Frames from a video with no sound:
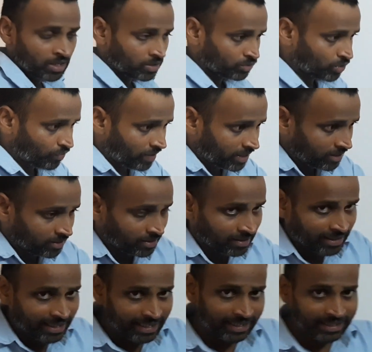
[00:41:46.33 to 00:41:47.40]
So when the
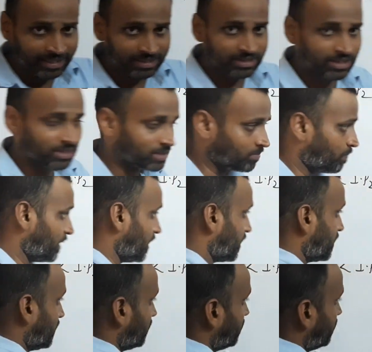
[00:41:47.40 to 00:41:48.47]
radius is big,